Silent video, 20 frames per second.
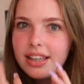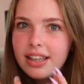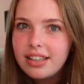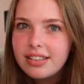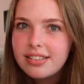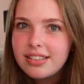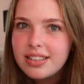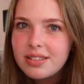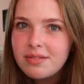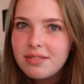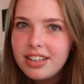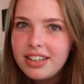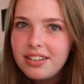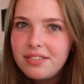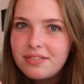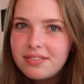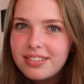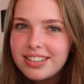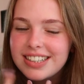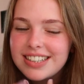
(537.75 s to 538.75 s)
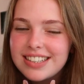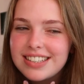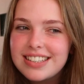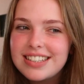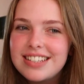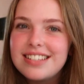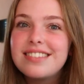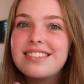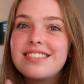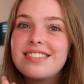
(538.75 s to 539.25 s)
excuse me, what is
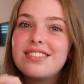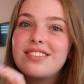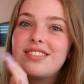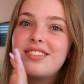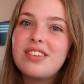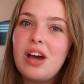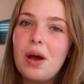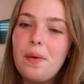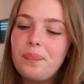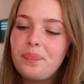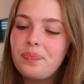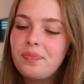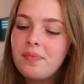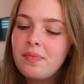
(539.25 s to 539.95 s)
this? So